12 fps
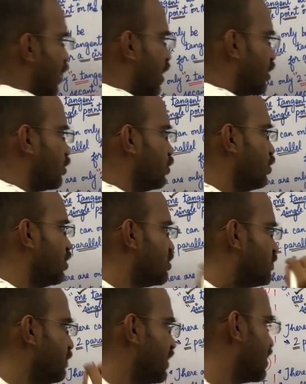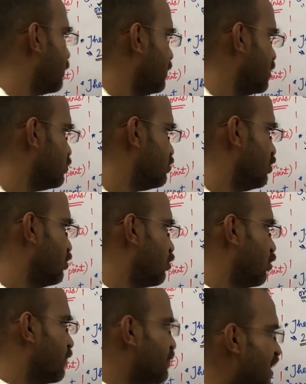RQ is becoming
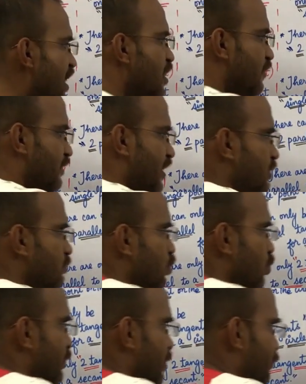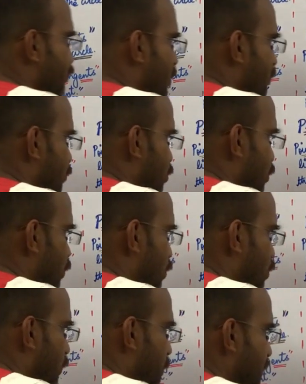0. When moving from Q
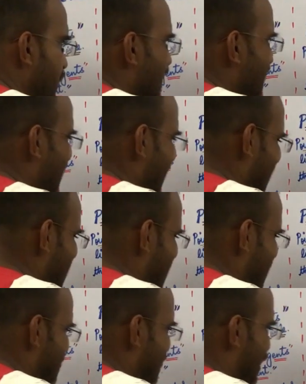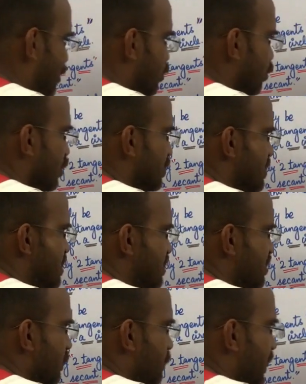to P, excess RQ is
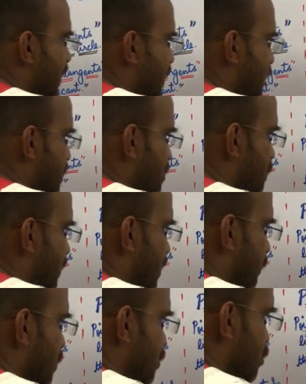disappearing. It is becoming